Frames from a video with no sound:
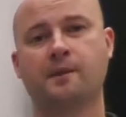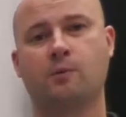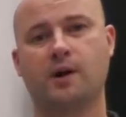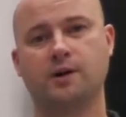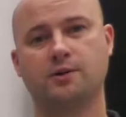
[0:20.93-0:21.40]

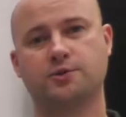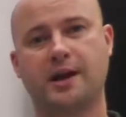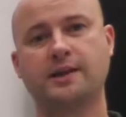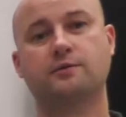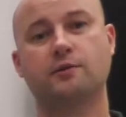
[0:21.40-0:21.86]
where you
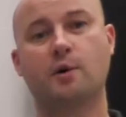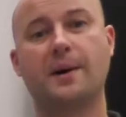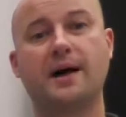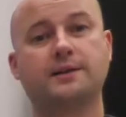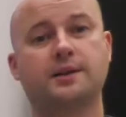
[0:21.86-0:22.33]
train the
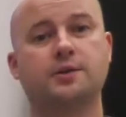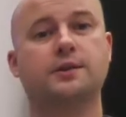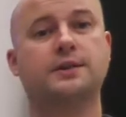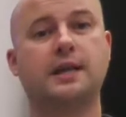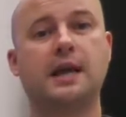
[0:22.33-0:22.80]
robot to do
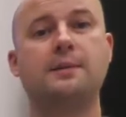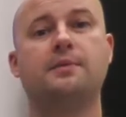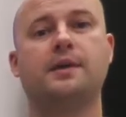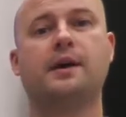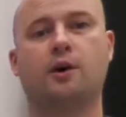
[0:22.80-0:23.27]
the same
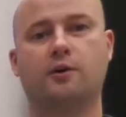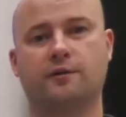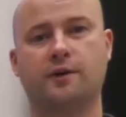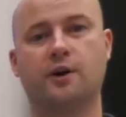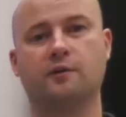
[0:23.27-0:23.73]
thing
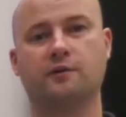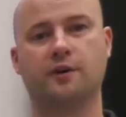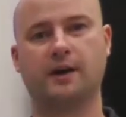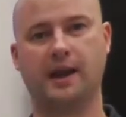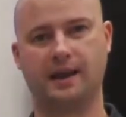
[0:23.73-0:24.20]
over and
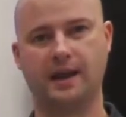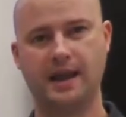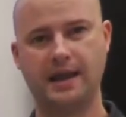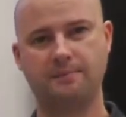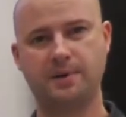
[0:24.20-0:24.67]
over again,
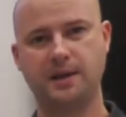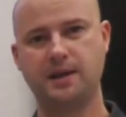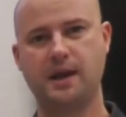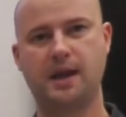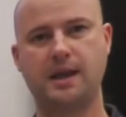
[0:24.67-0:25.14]
A,
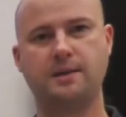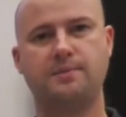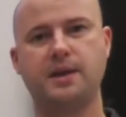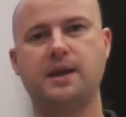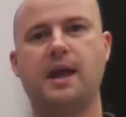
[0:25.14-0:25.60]
B, A,
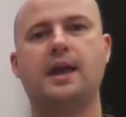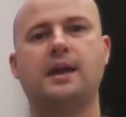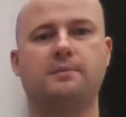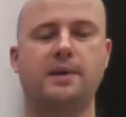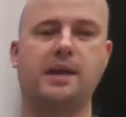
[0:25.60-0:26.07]
B,
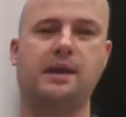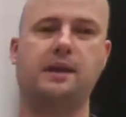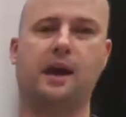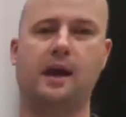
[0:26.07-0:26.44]
A, B.